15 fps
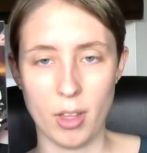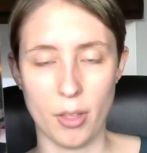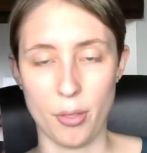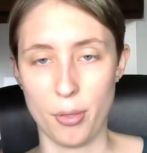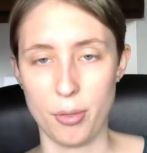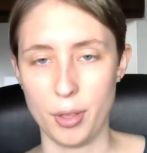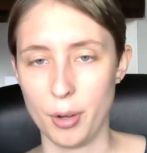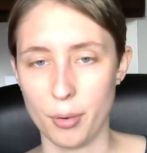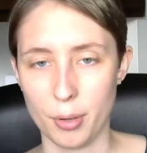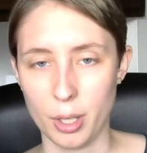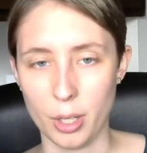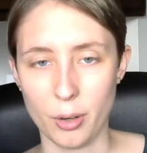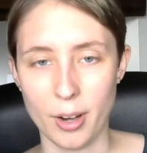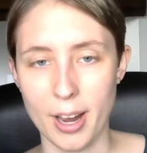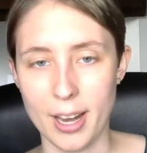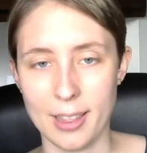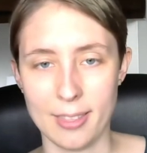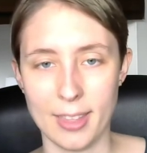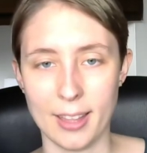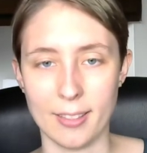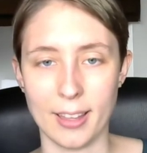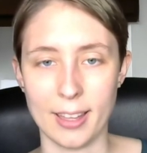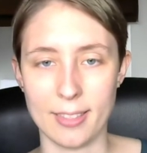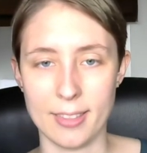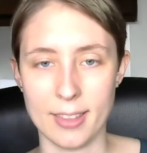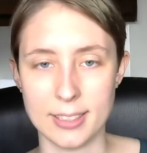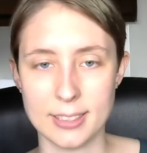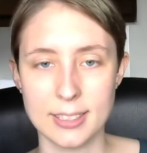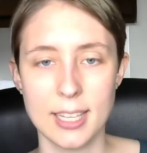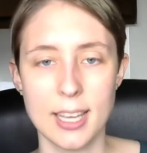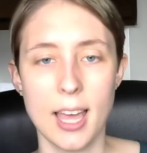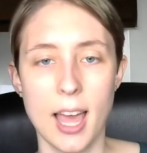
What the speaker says: theory or anything like this.